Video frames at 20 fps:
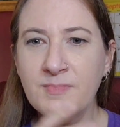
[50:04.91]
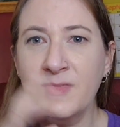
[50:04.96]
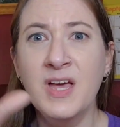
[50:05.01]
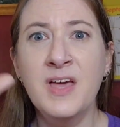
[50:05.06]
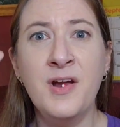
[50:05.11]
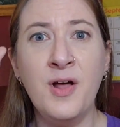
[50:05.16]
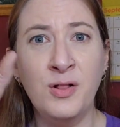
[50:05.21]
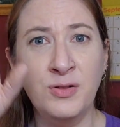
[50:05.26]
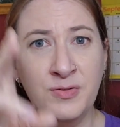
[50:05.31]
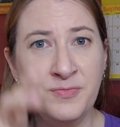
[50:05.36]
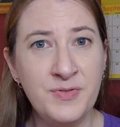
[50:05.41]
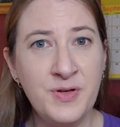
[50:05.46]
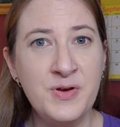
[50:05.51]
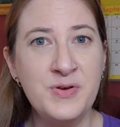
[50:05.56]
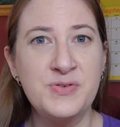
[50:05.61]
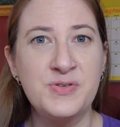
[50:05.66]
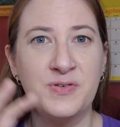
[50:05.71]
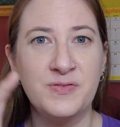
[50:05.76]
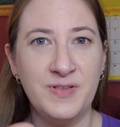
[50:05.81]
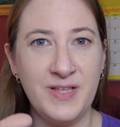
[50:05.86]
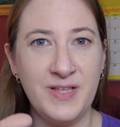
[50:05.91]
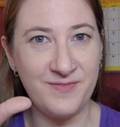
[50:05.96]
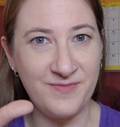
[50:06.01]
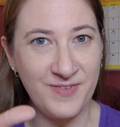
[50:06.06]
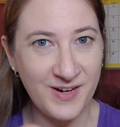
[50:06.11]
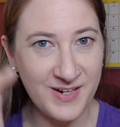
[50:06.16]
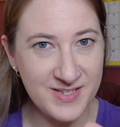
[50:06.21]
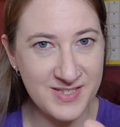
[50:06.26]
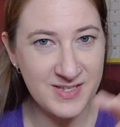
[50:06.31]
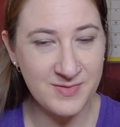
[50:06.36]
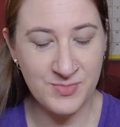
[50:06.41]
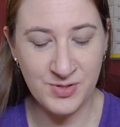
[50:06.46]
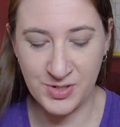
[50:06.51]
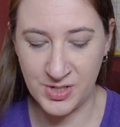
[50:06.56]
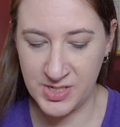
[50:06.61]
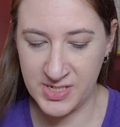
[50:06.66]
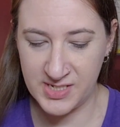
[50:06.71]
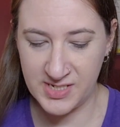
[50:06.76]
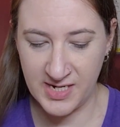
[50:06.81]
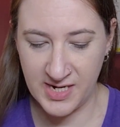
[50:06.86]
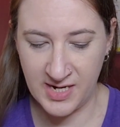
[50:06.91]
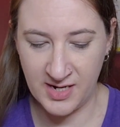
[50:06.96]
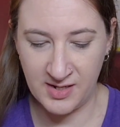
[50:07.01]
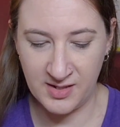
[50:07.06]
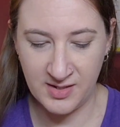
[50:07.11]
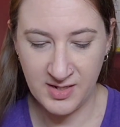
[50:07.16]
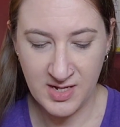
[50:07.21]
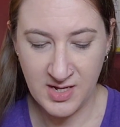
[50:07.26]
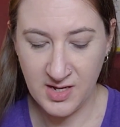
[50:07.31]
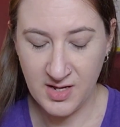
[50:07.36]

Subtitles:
and all of those are very similar in style.